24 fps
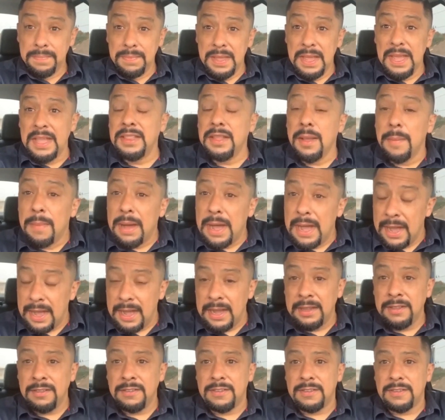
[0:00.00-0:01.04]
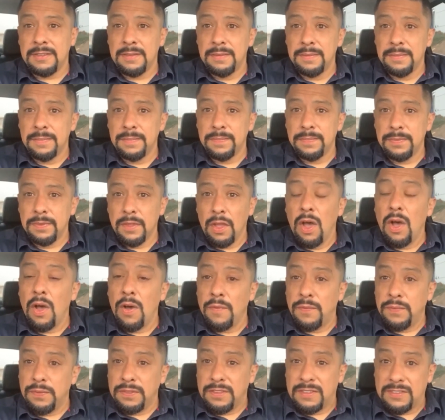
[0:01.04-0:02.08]
in the minds
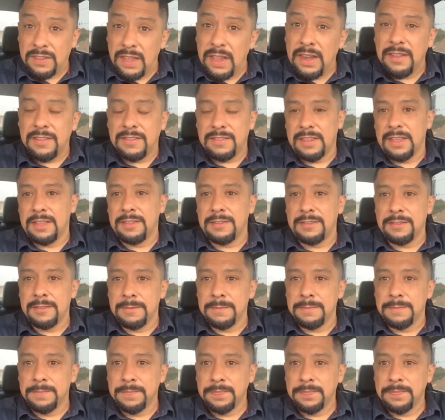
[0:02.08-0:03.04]
of citizens.